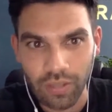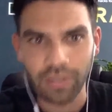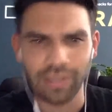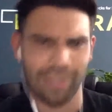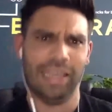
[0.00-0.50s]

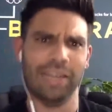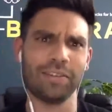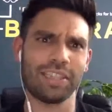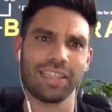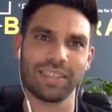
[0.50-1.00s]
And I was
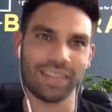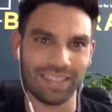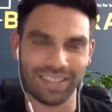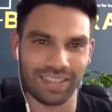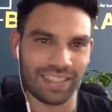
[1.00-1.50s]
like,
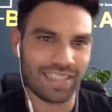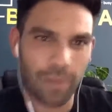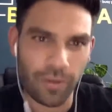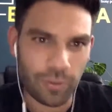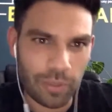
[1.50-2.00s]
at the time I
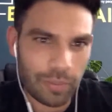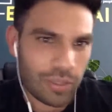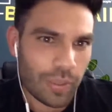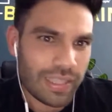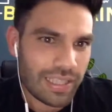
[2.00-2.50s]
was in my
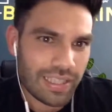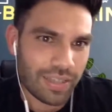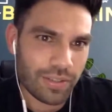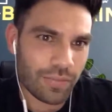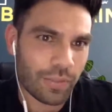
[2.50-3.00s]
mid-20s, I
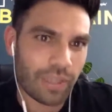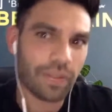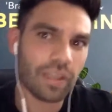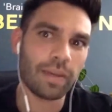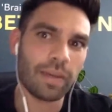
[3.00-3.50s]
didn't really think
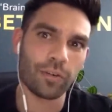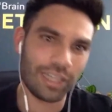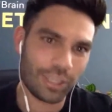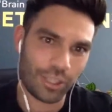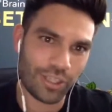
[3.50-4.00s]
about
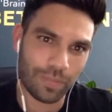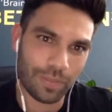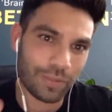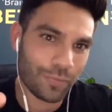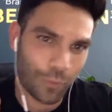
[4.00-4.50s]
relationship in
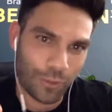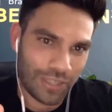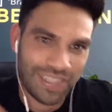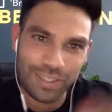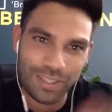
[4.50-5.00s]
food. I
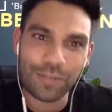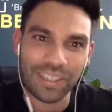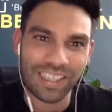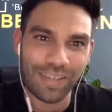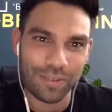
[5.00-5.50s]
was just
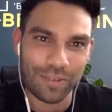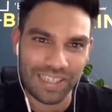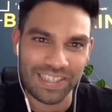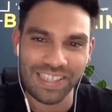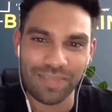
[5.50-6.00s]
thinking of other
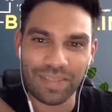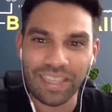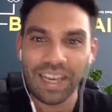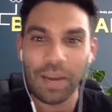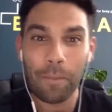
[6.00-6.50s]
relationships.
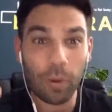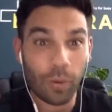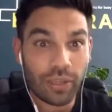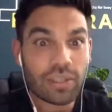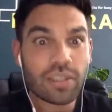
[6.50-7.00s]
But when
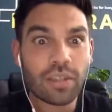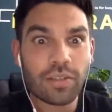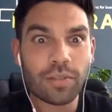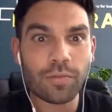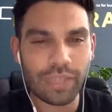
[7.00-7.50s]
you start
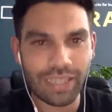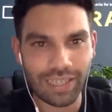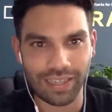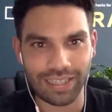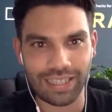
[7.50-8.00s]
to
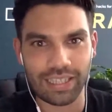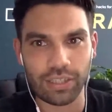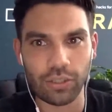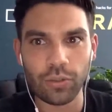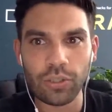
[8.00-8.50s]
realize that
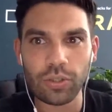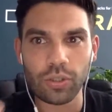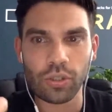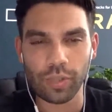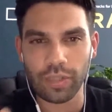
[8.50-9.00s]
you need to
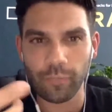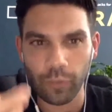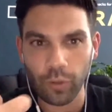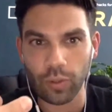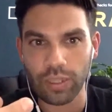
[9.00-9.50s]
treat
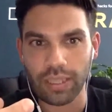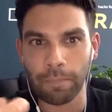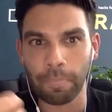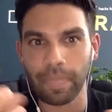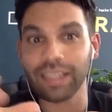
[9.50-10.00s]
food
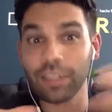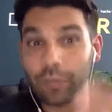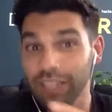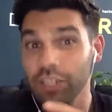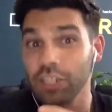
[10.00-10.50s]
and the
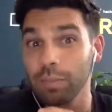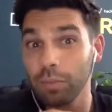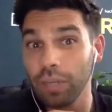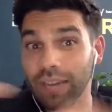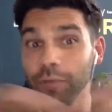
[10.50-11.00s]
relationship you
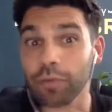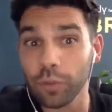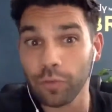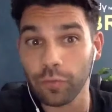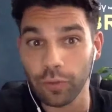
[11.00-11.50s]
have with your
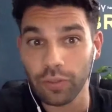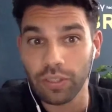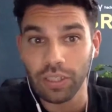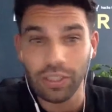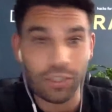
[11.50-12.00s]
food,
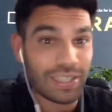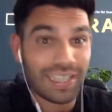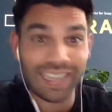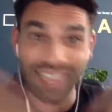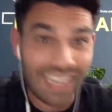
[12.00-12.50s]
just
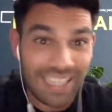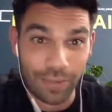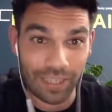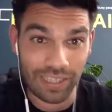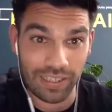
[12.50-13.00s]
like any
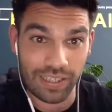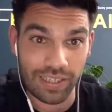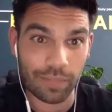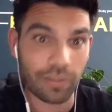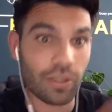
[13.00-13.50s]
relationship,
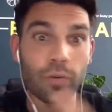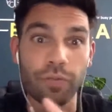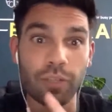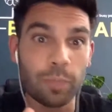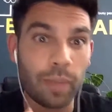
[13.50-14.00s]
with
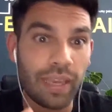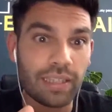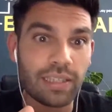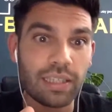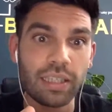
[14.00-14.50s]

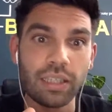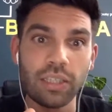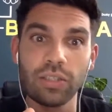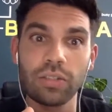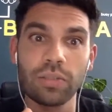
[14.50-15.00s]
respect, you
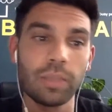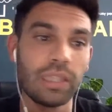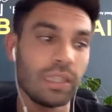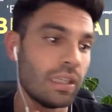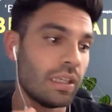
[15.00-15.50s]
need to
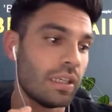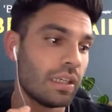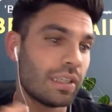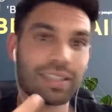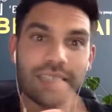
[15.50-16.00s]
be
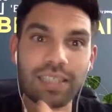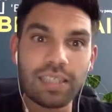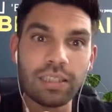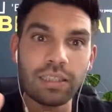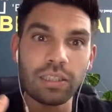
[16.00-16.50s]

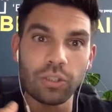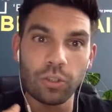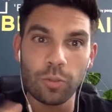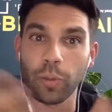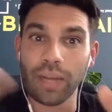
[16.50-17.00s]
consistent, you need to
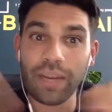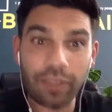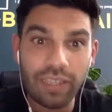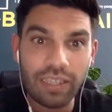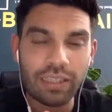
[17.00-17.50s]
put effort
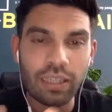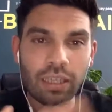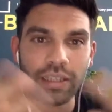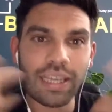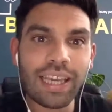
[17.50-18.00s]
in,
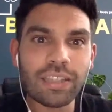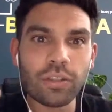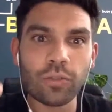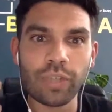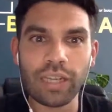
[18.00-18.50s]
then you
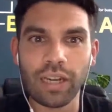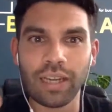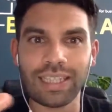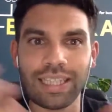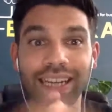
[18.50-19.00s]

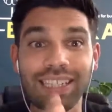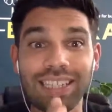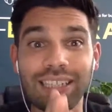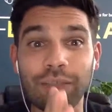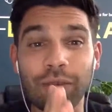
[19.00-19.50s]
realize that
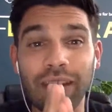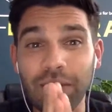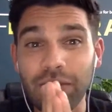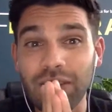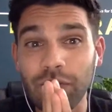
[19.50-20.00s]
actually, if I have
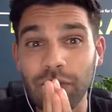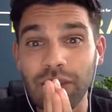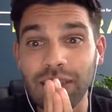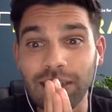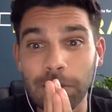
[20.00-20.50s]
something
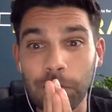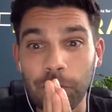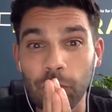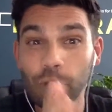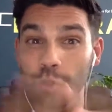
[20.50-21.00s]

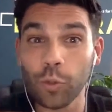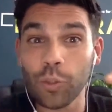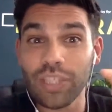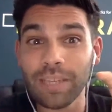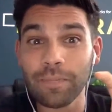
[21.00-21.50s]
which was
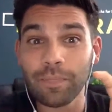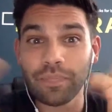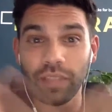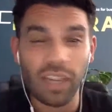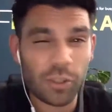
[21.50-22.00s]
naughty,
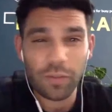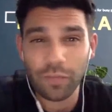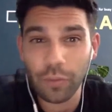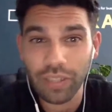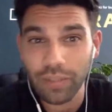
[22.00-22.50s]
I shouldn't
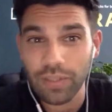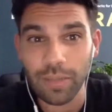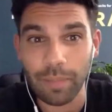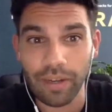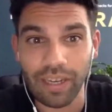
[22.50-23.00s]
guilty
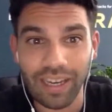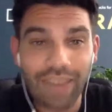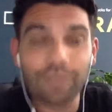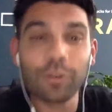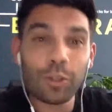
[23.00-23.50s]
about it. I
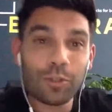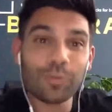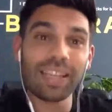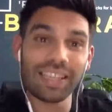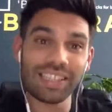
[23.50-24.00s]
have good
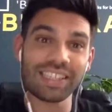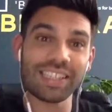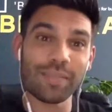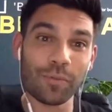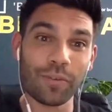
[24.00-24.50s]

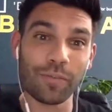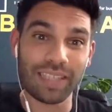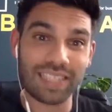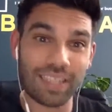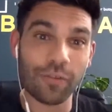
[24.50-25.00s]
relationship with
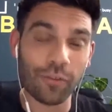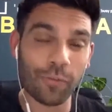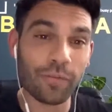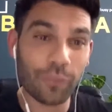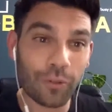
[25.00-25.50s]
myself and my
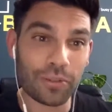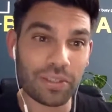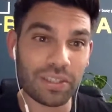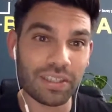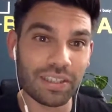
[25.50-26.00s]
food.
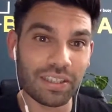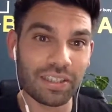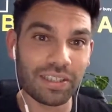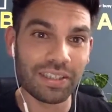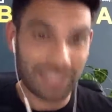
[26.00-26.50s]

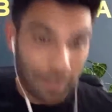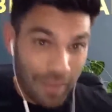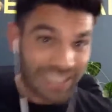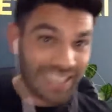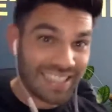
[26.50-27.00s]
Does that make
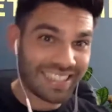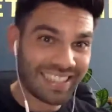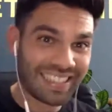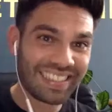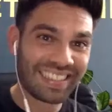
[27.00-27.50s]
sense?
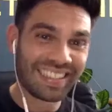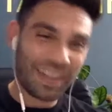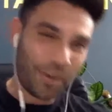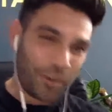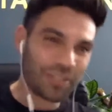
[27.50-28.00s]

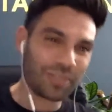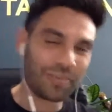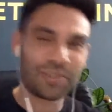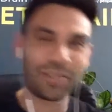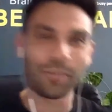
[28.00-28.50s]
Awesome,
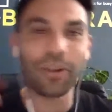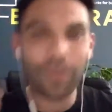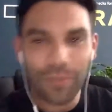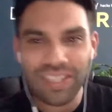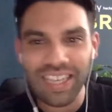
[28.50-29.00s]
awesome. We're
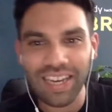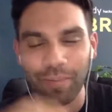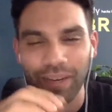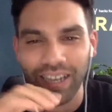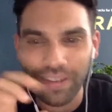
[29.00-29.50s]
almost there,
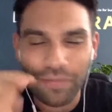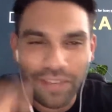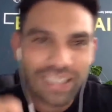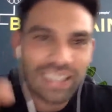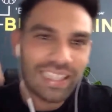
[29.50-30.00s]
but I
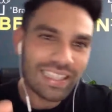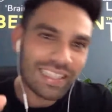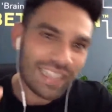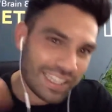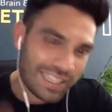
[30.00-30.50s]
think,
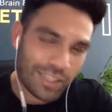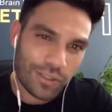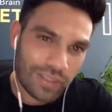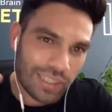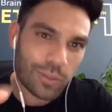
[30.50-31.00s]
like I said to you,
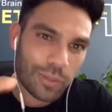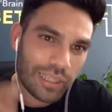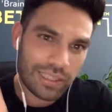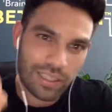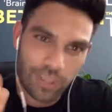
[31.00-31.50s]
this week
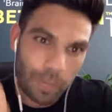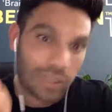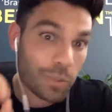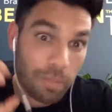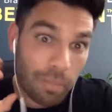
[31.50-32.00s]
the topics will
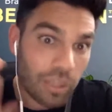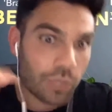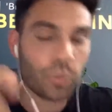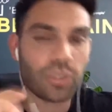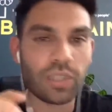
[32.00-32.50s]
be much more
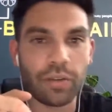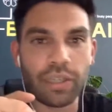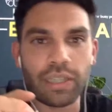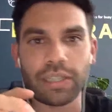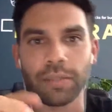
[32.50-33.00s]
serious,